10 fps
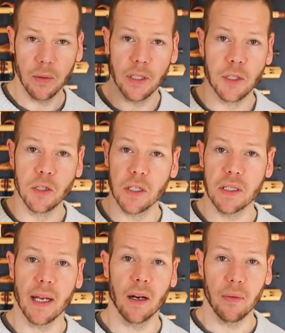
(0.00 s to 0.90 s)
which is just
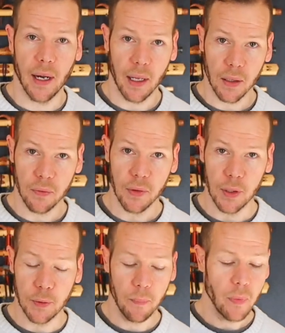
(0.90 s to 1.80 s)
like a regular
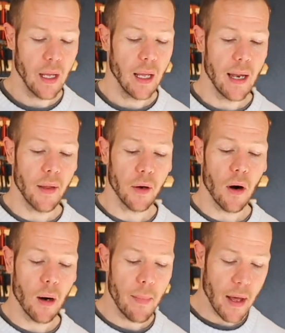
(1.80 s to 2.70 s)
flute. Now there
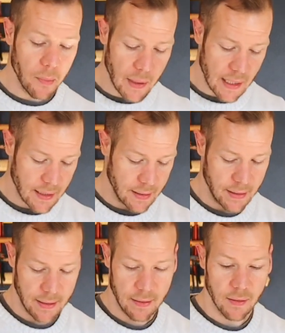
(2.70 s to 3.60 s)
are
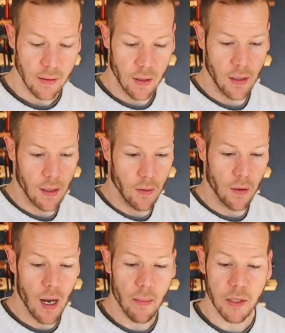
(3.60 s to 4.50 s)
mouthpieces
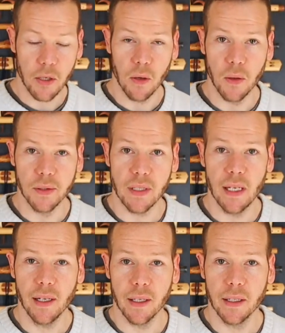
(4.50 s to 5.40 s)
or embouchure holes
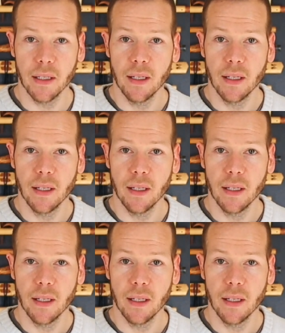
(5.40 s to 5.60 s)
here